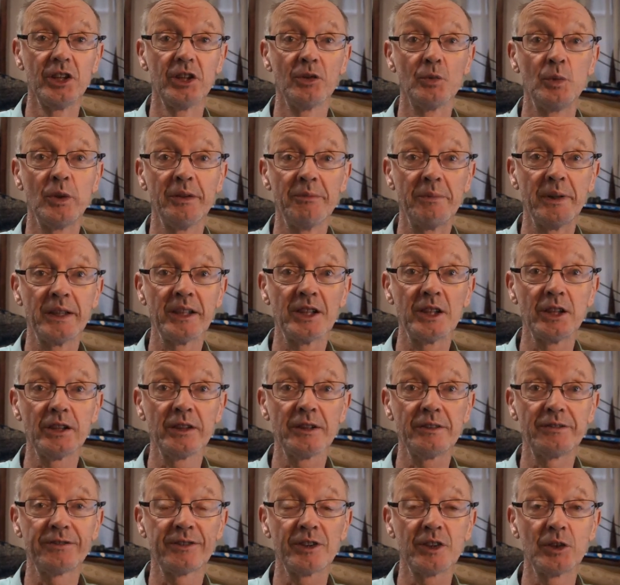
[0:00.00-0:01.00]
We've been
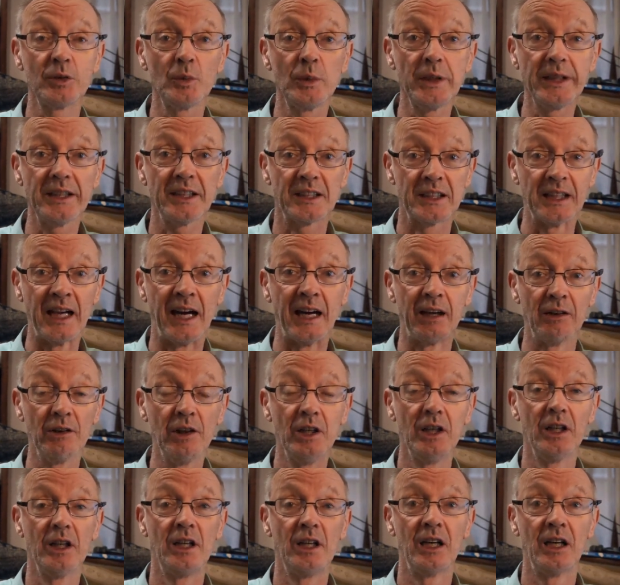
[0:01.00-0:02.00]
going for a week now
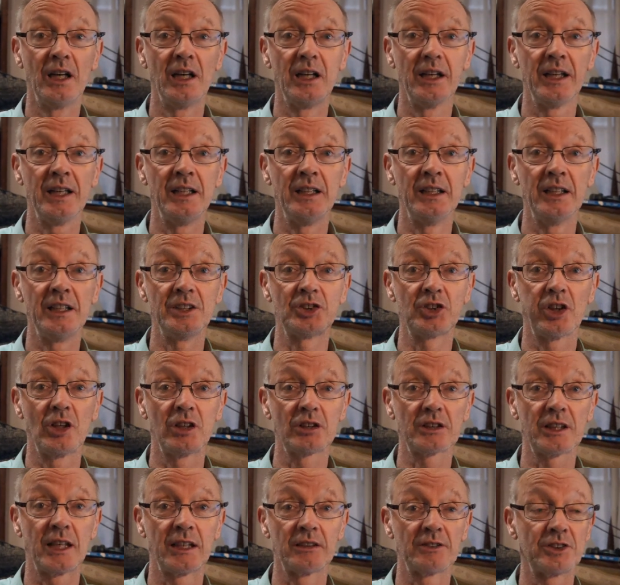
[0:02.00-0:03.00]
in this
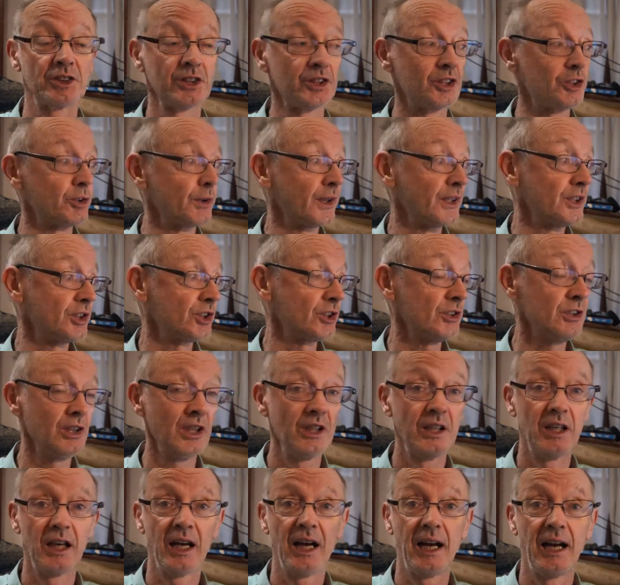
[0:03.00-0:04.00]
lockdown situation,
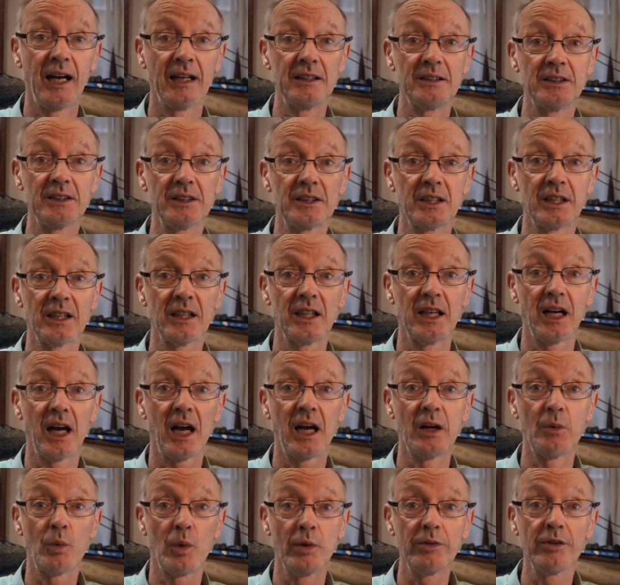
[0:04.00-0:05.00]
and
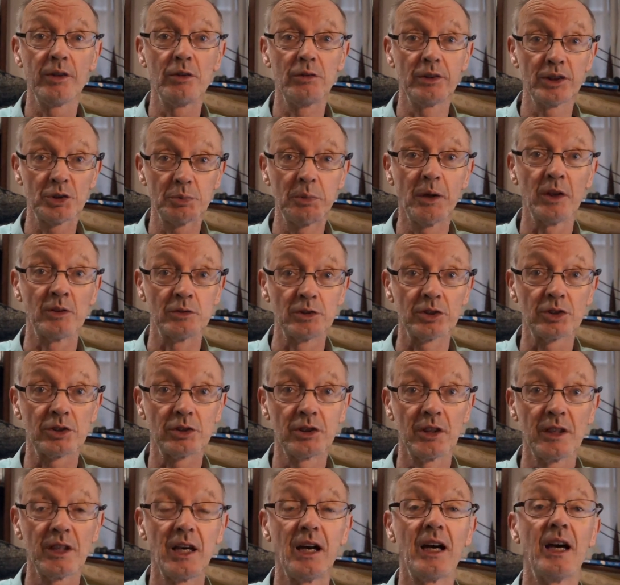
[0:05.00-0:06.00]
I want the response.